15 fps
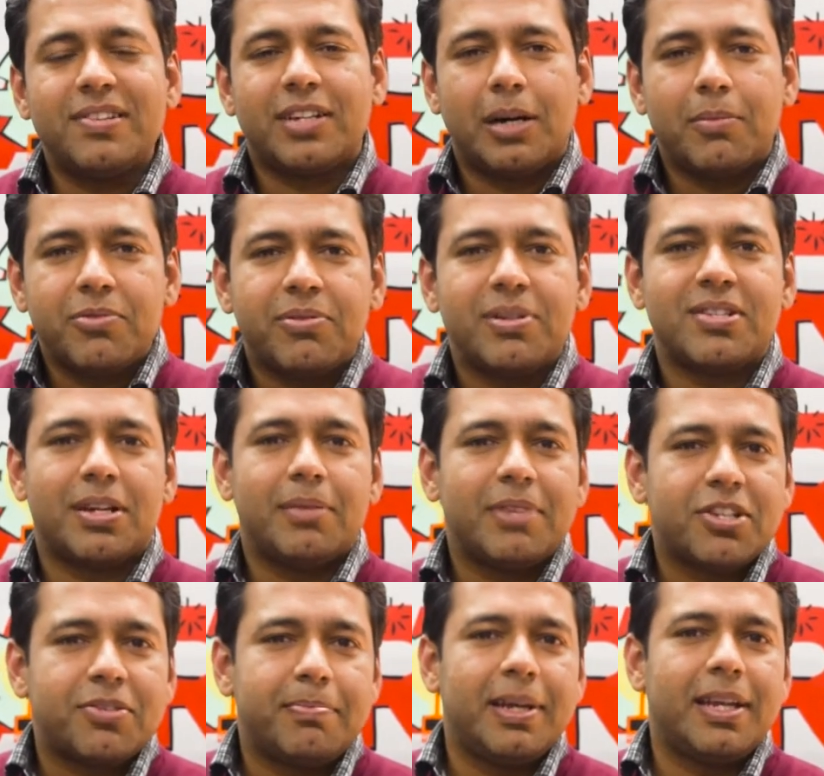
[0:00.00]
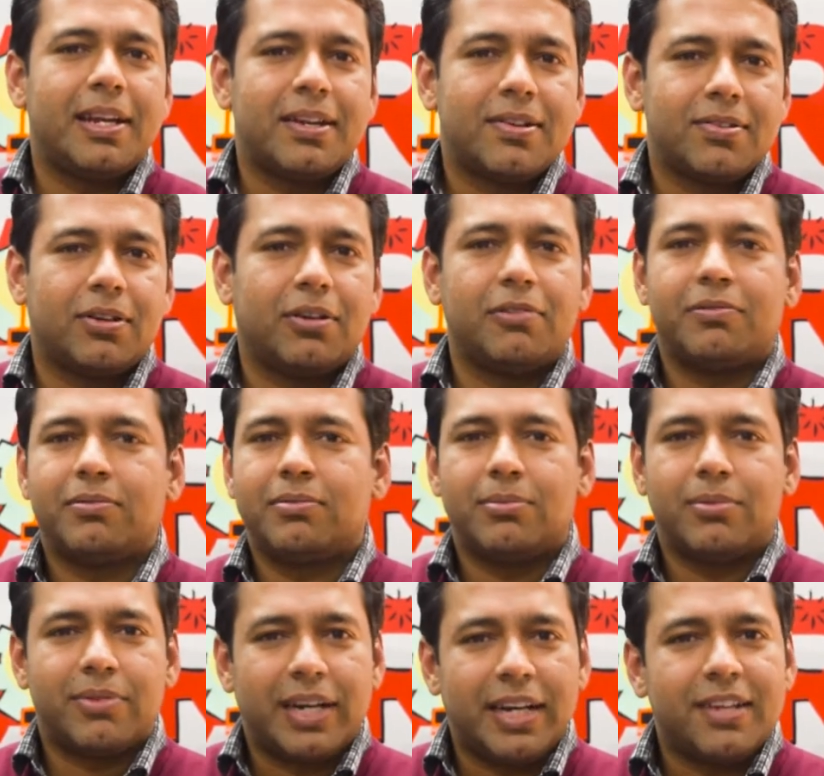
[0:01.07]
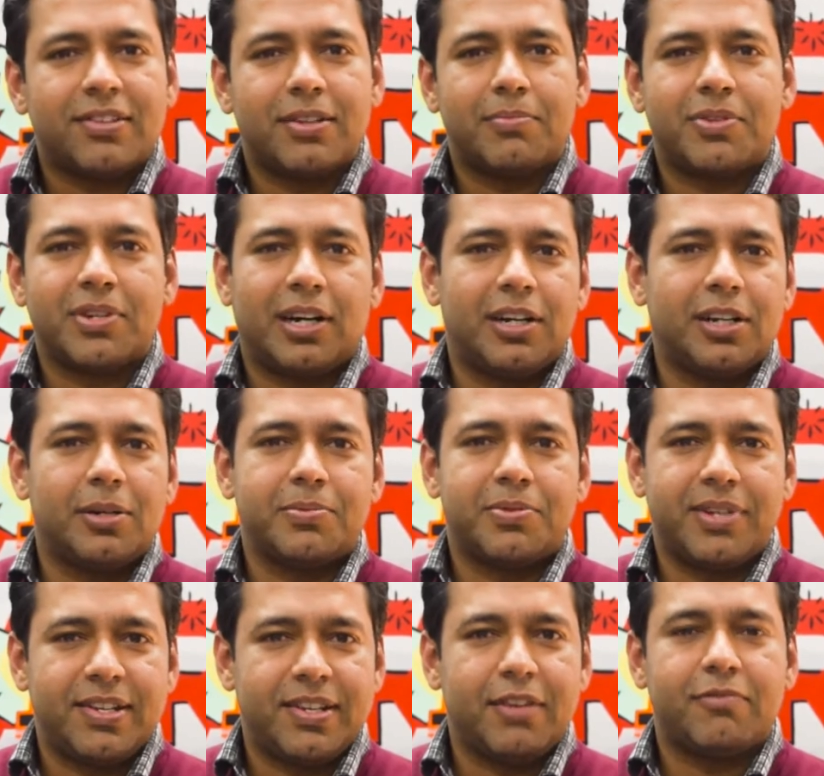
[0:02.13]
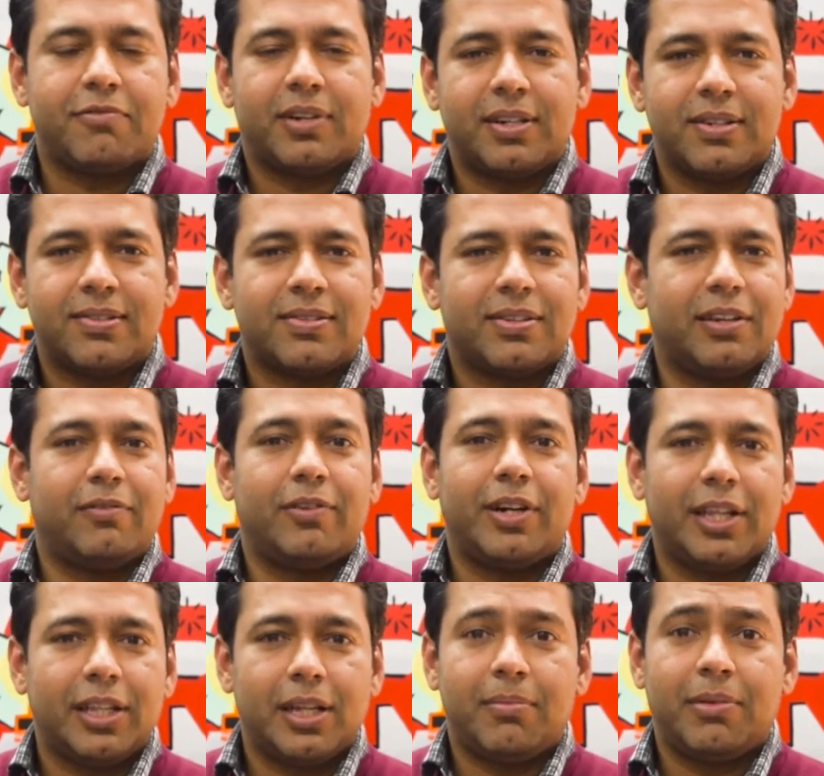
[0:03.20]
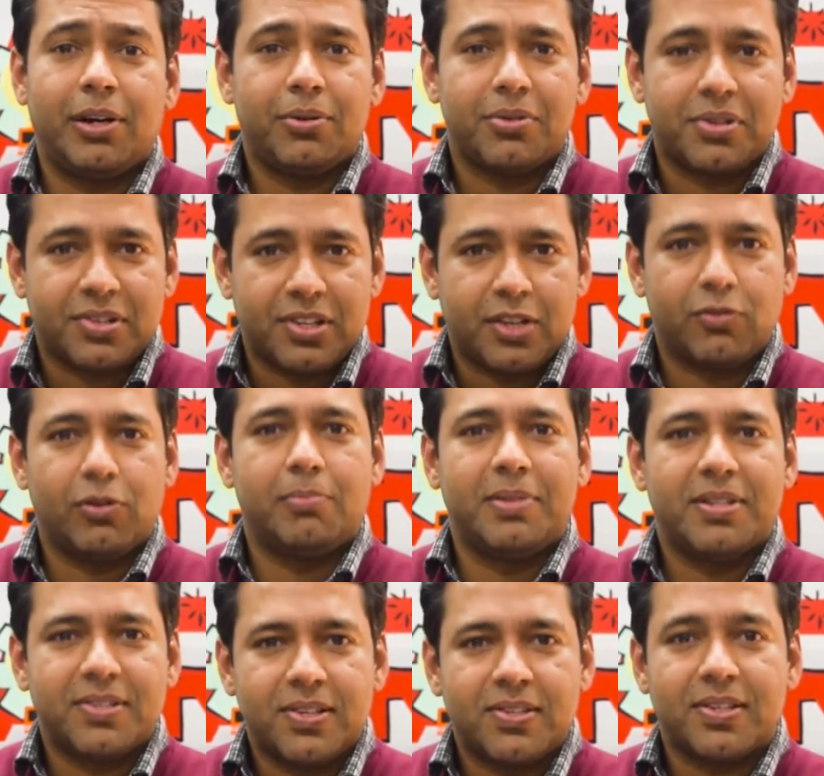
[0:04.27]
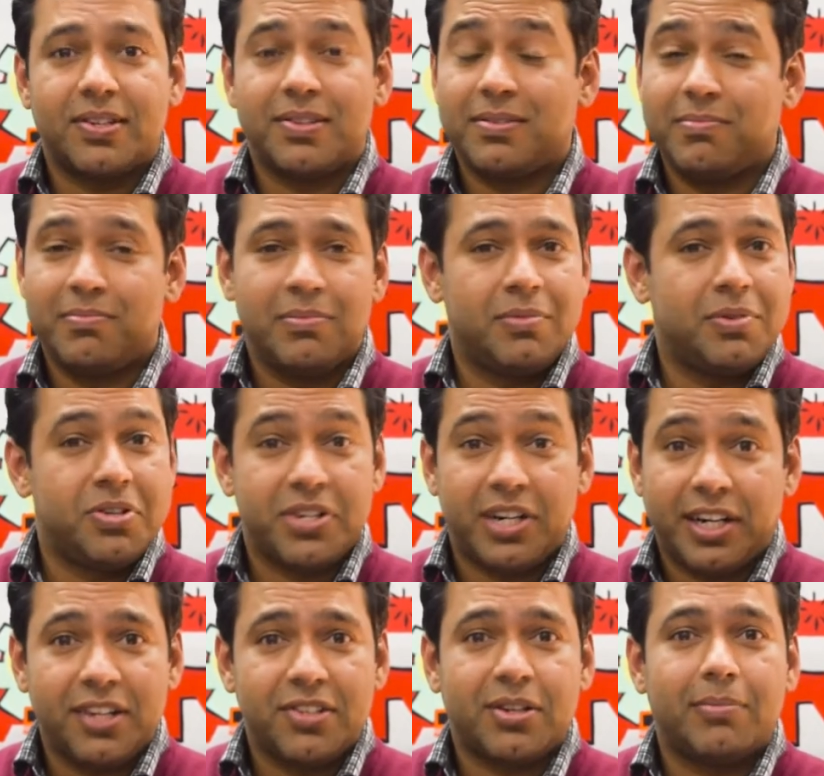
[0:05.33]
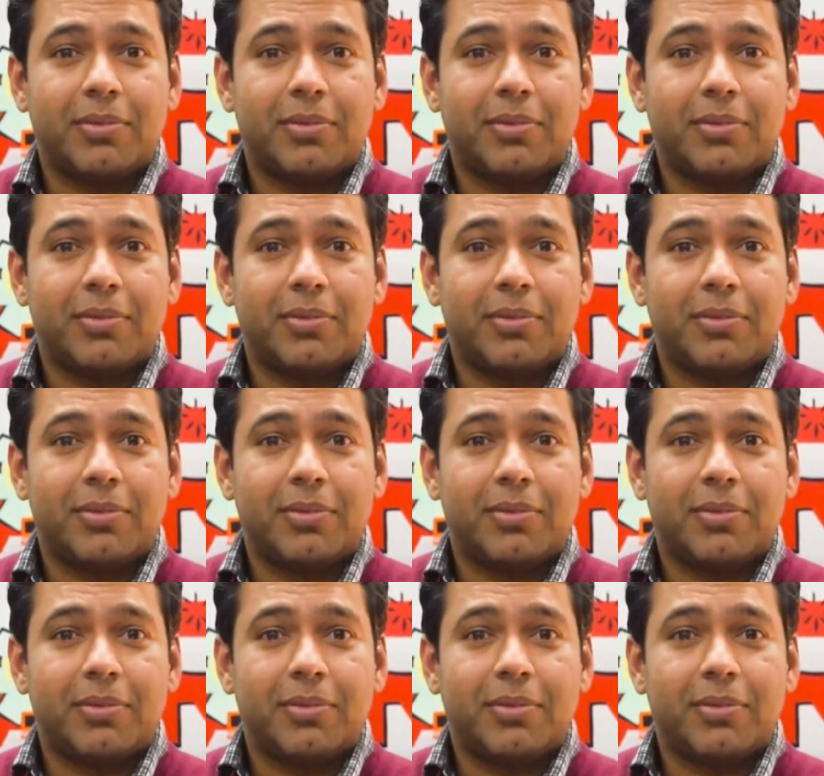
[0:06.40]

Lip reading: comes with some experience of running some startups, raising funds, converting them into successful businesses, shutting some